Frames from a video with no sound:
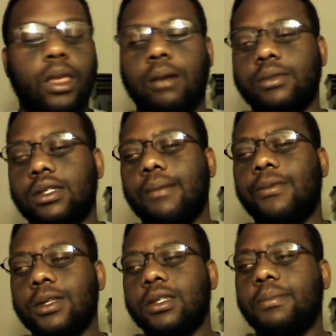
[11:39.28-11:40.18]
um,
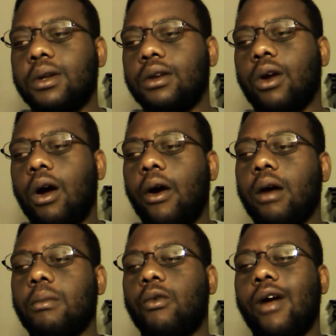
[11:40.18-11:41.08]
something to put on your
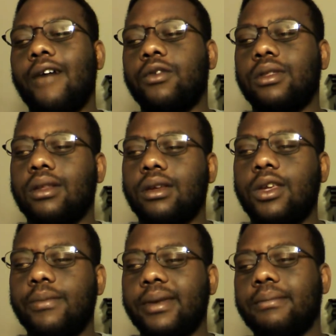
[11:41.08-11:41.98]
arm rather than a
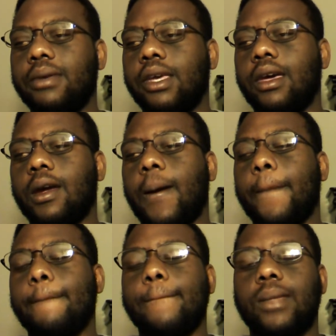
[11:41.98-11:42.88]
human being.
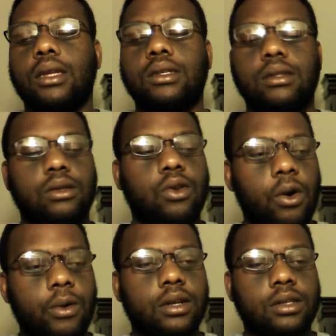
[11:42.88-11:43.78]
And
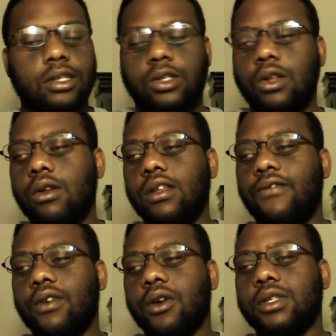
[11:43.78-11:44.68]
Nora slowly
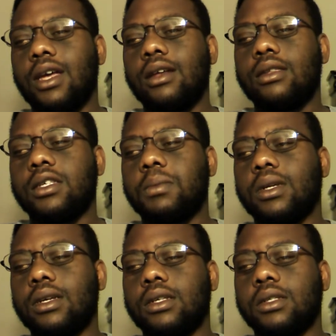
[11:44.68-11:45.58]
figures out this
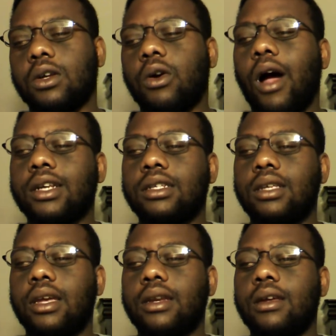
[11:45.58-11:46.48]
because
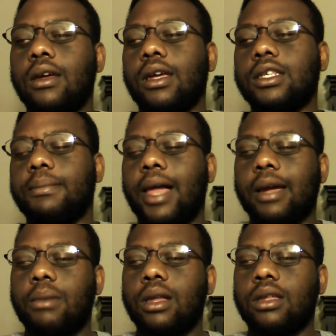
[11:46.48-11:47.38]
Krogstad is
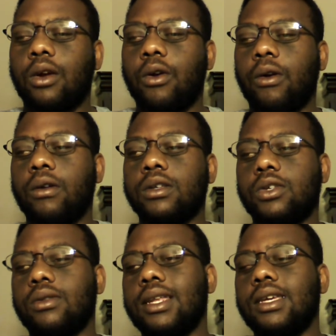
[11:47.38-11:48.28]
blackmailing her
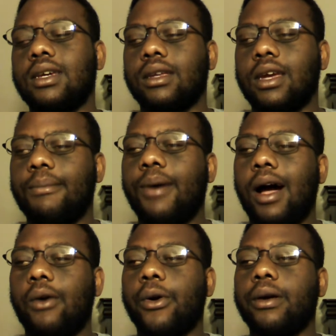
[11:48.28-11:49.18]
so that he can get
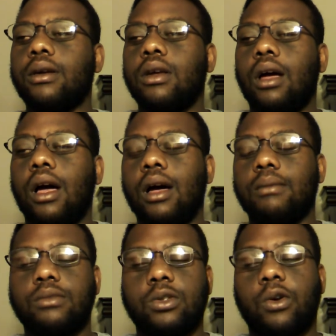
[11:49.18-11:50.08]
power.
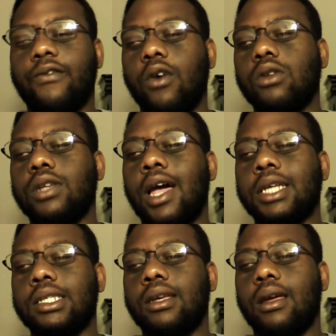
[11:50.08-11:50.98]
Um, Torvald
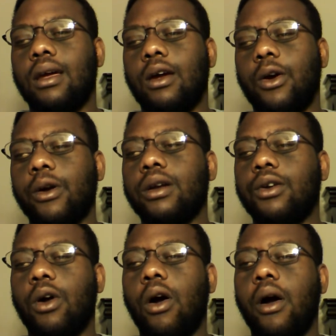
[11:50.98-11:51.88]
has her on
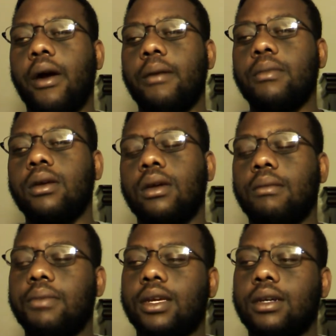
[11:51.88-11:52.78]
her arm
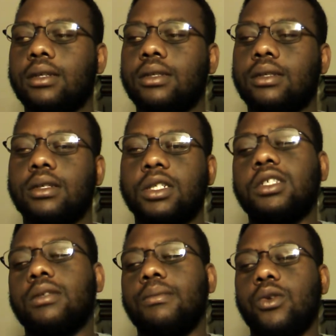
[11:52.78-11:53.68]
because
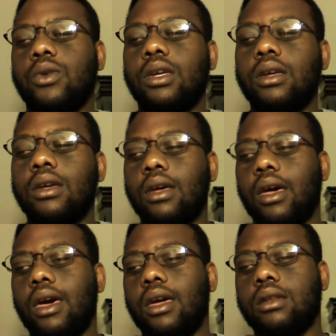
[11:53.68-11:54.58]
she's a beauty
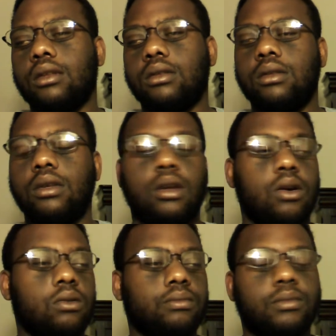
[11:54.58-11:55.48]
and, you
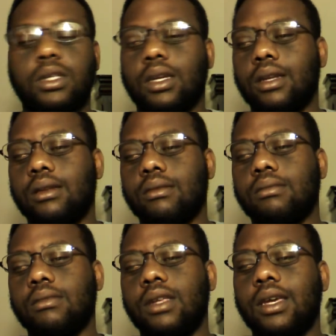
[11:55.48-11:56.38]
know, she
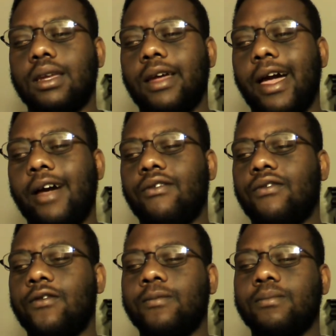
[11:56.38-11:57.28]
can he can
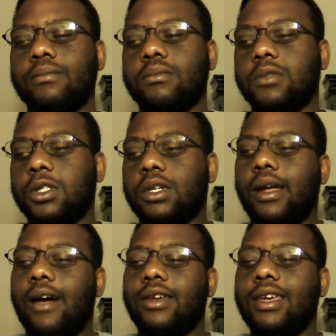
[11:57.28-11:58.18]
have
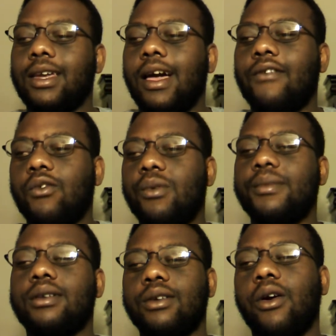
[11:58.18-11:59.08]
can have he can have a
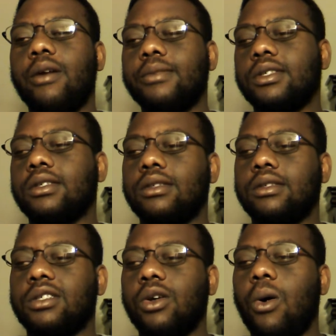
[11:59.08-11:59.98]
woman in her arm to,
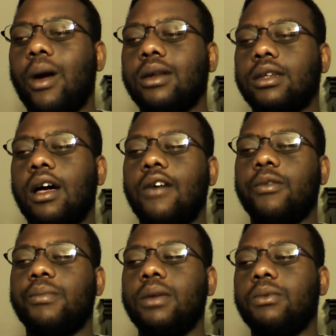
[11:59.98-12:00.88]
to show around to
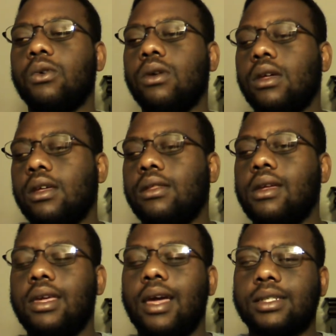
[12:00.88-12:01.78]
other people
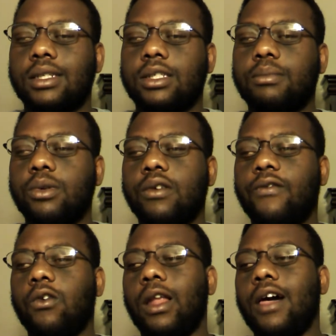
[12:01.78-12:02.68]
that he has this
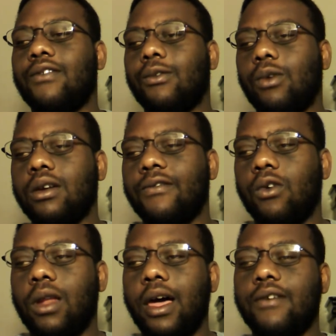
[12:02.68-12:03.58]
beautiful life and
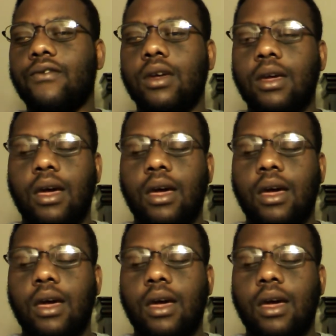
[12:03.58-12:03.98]
wonderful life.